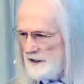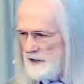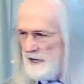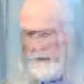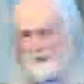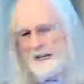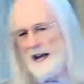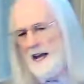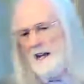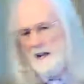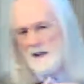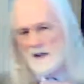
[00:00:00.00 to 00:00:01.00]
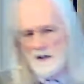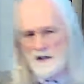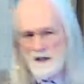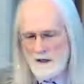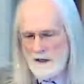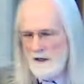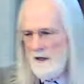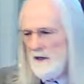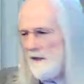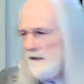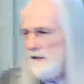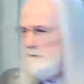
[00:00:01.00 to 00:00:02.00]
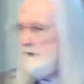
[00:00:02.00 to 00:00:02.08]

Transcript: And can it learn to be